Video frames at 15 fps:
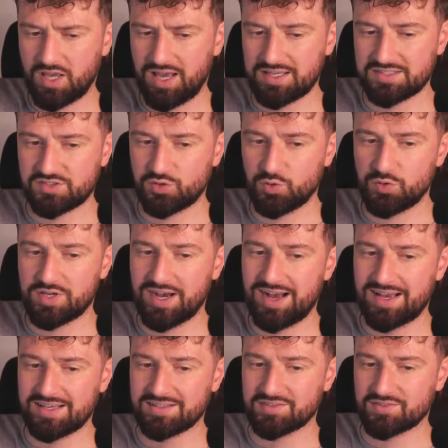As you
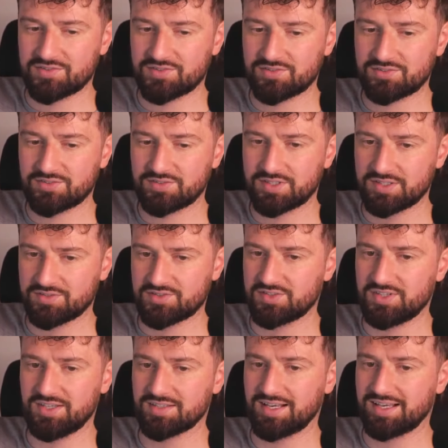guys can
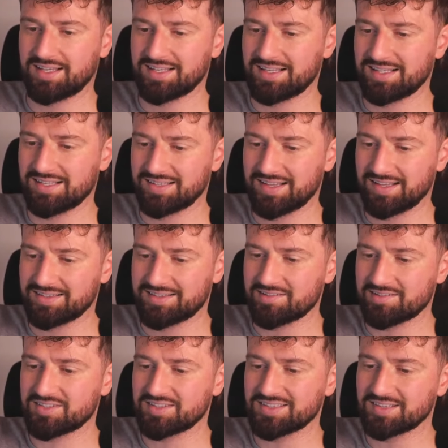see, like, it
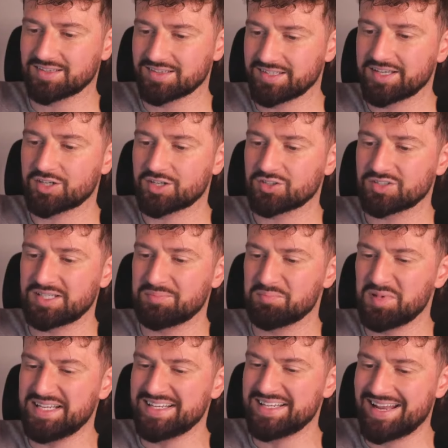doesn't literally
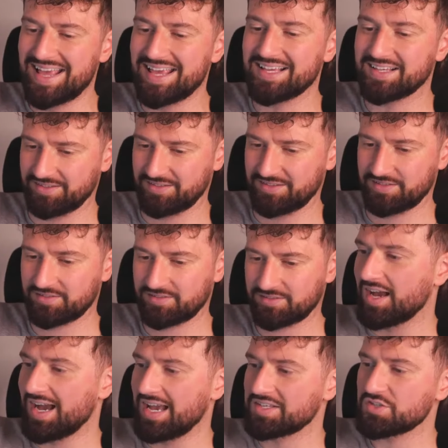mean naked.
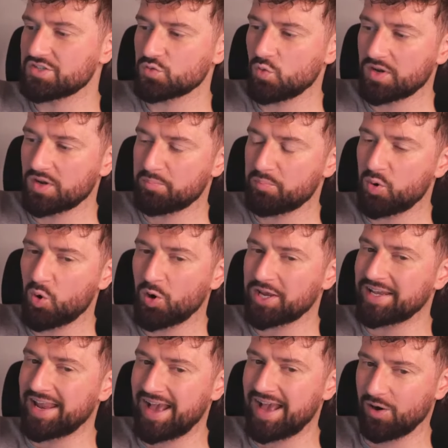I just want to
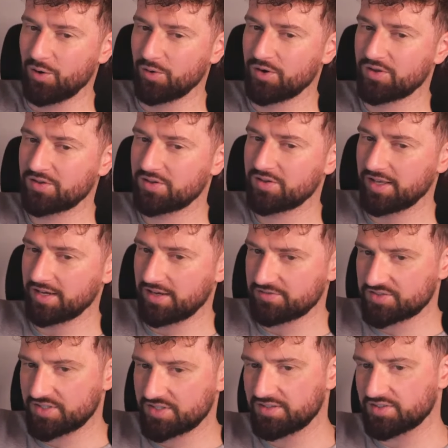point out, and
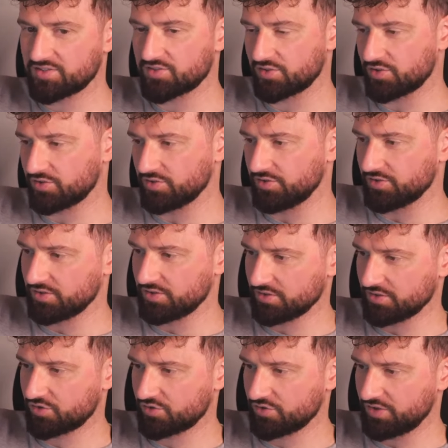I've said this earlier in
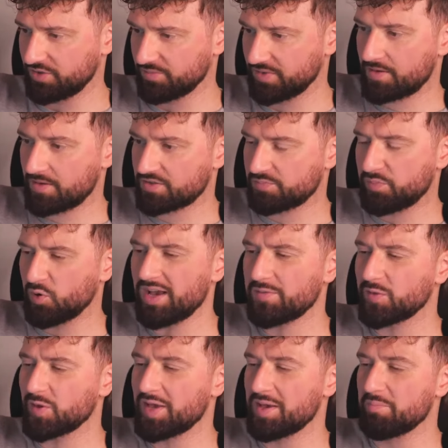the stream, is point
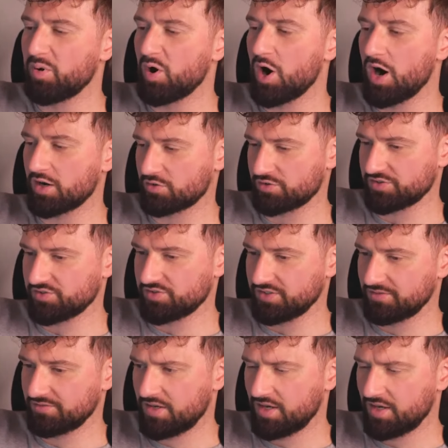out the
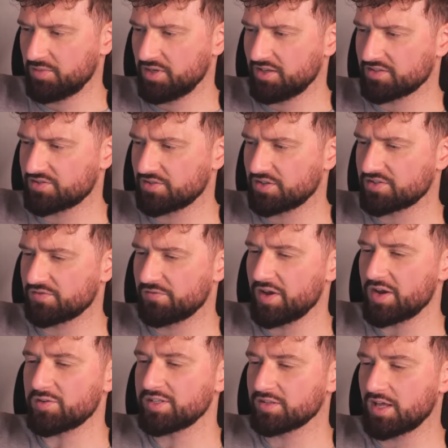hypocrisy. I mean, it's
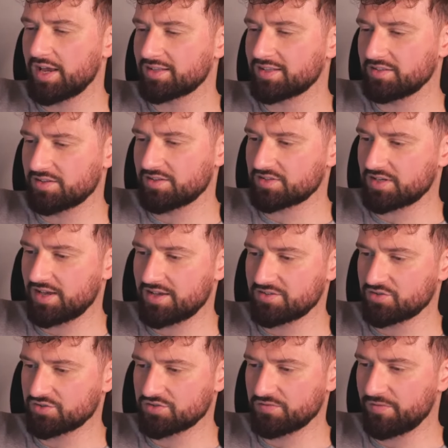very likely this guy
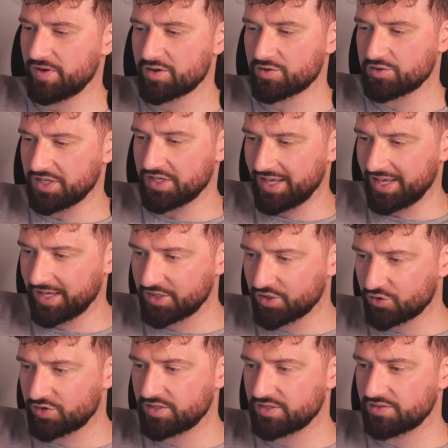is just very
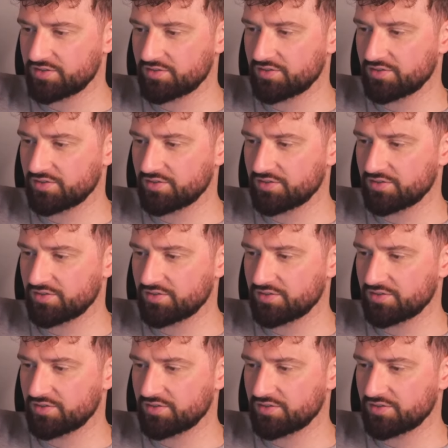ignorant